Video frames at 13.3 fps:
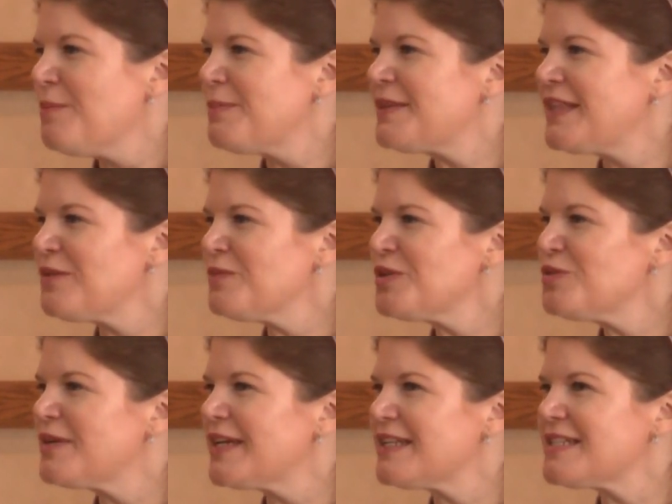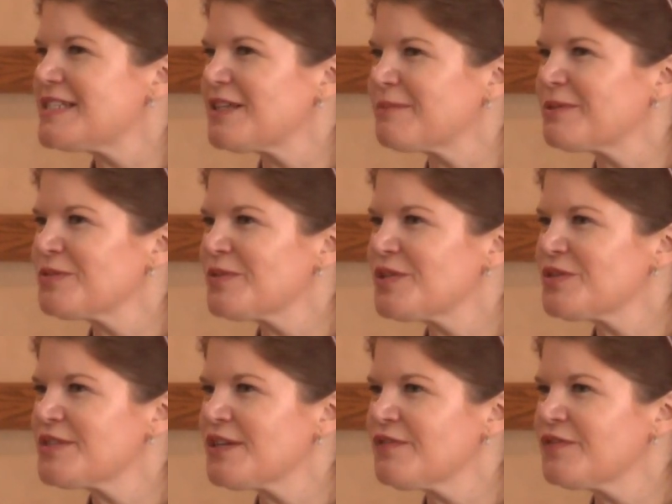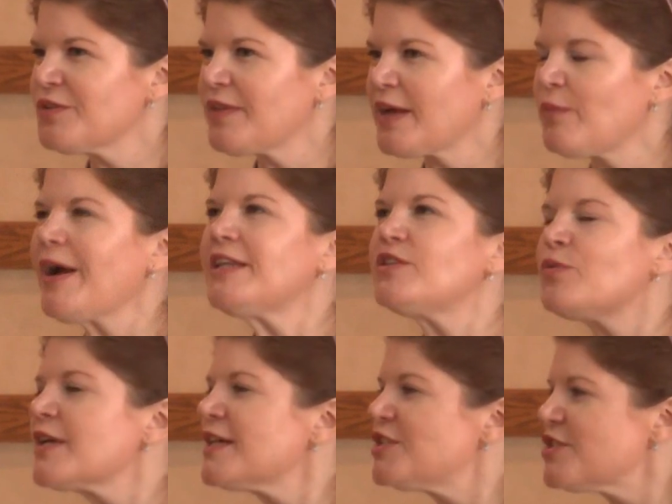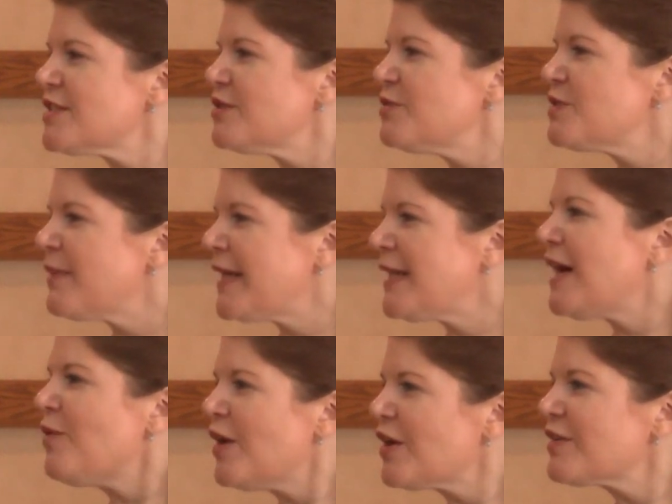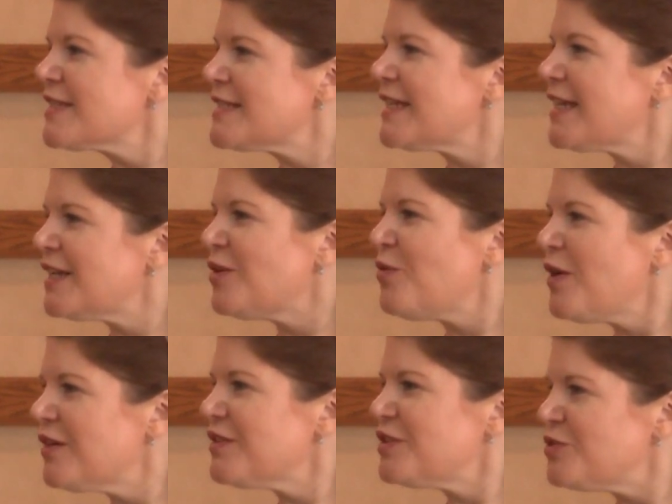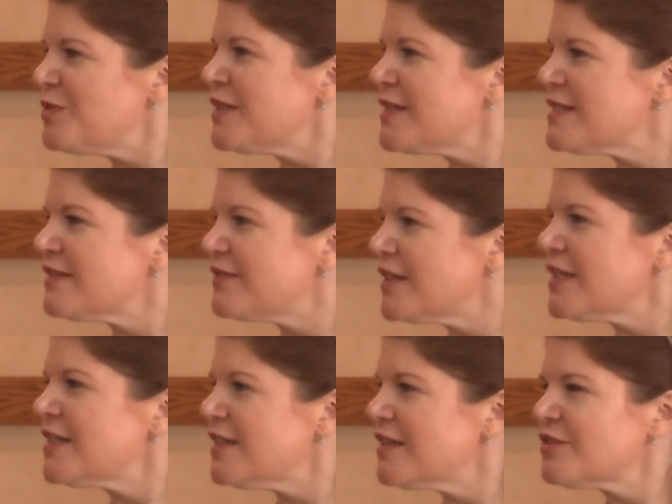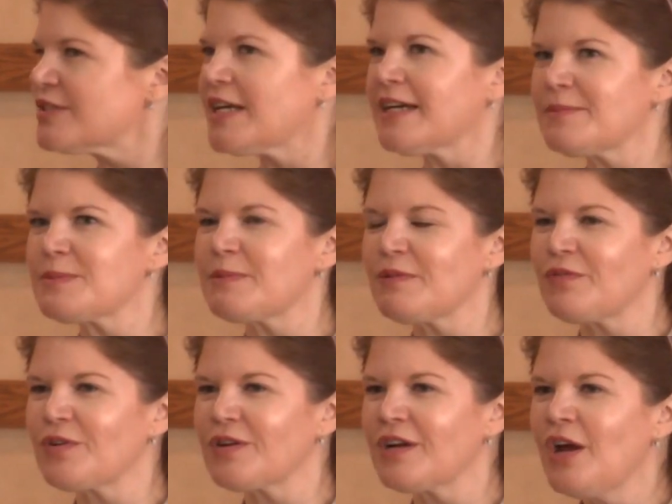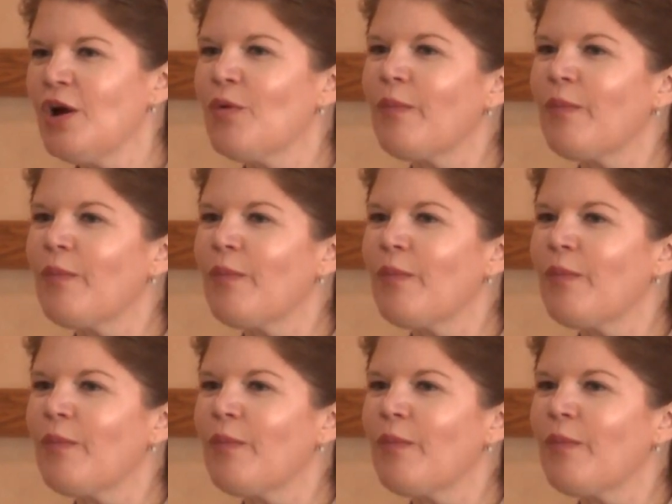But then when you get stubborn with yourself, you're like, why don't I just lose weight? How hard is it? I know how to do this. I've done it a hundred times before.